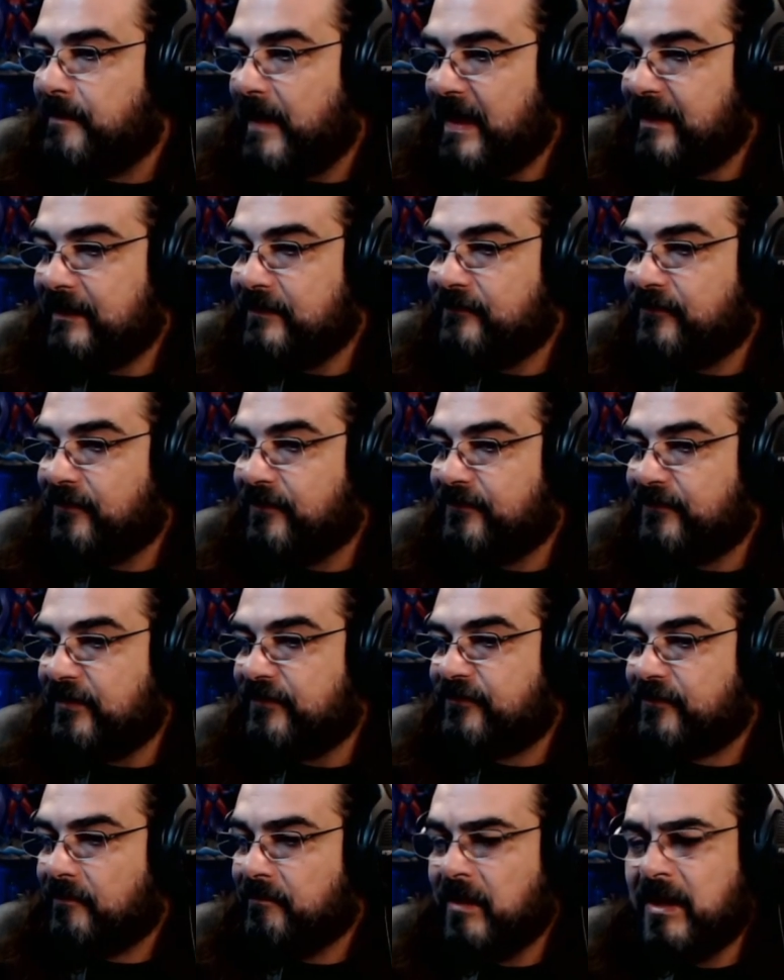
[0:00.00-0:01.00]
back into the
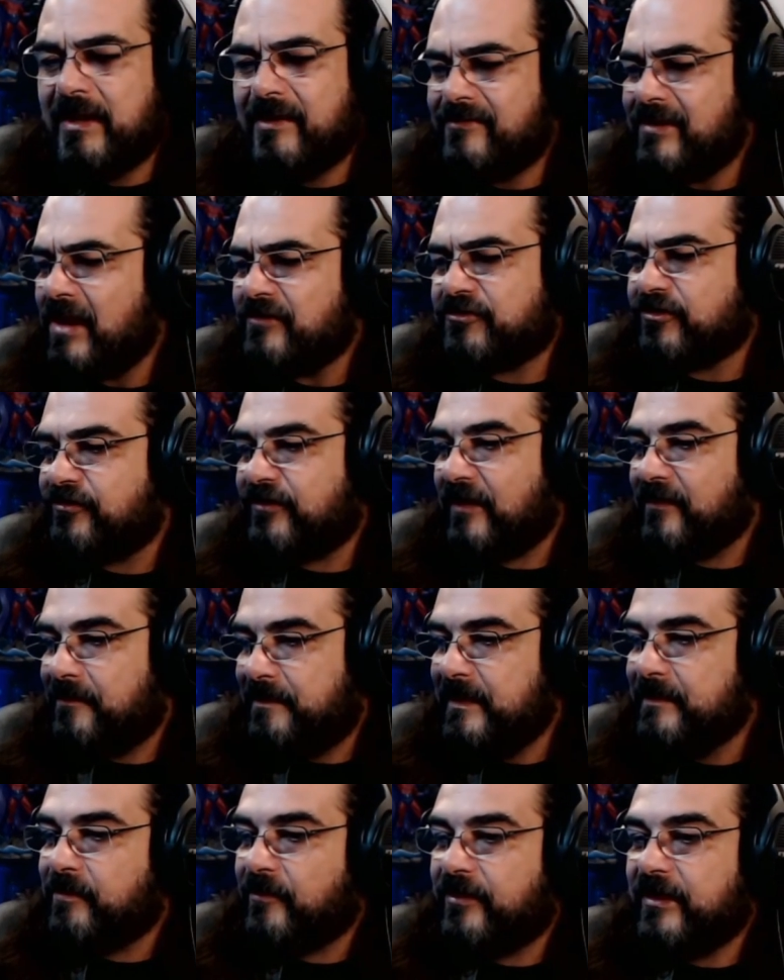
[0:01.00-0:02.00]
system, not just on the
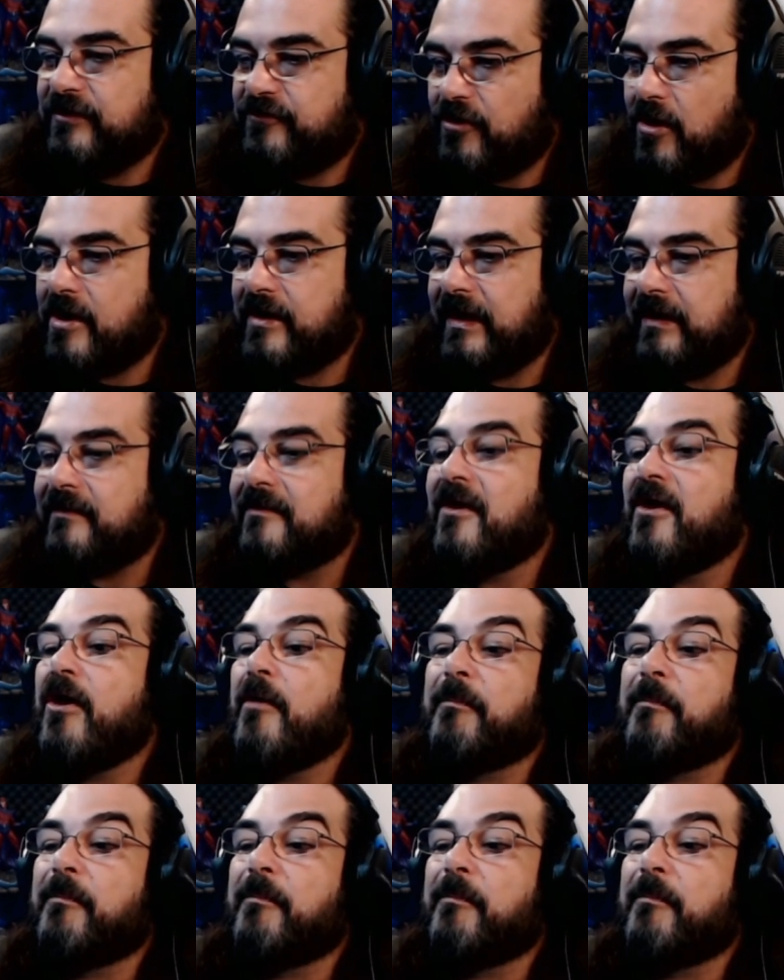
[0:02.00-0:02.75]
people they target,